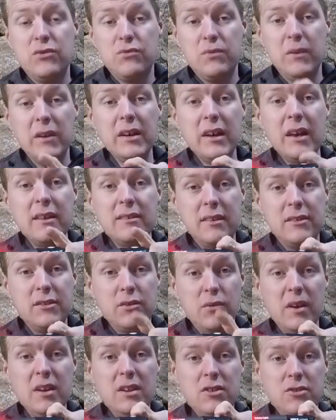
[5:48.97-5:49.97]
real easy to
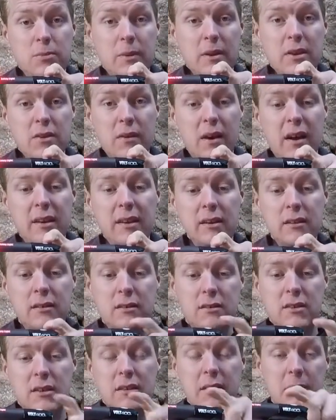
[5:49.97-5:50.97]
reach when you're riding,
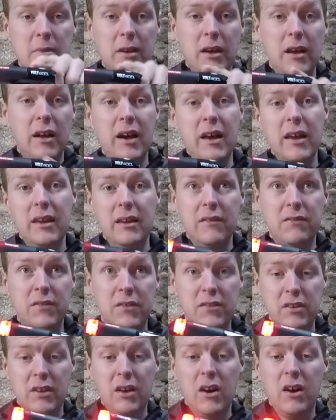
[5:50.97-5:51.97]
to dip your light if there's
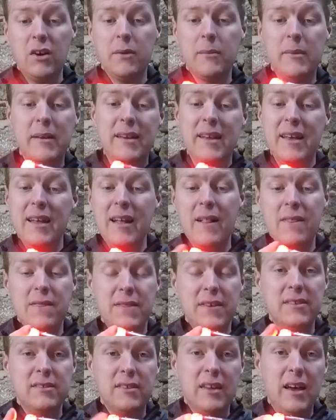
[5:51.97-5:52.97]
a car coming.
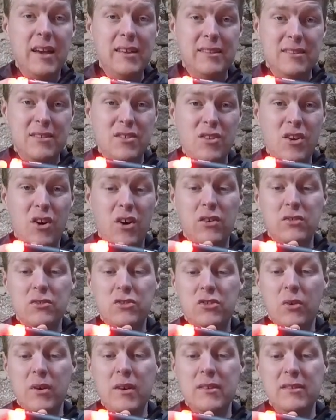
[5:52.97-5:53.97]
This light is not
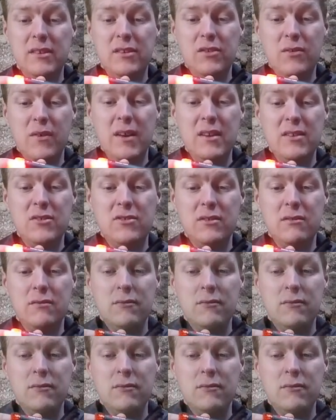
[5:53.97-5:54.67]
so easy to reach.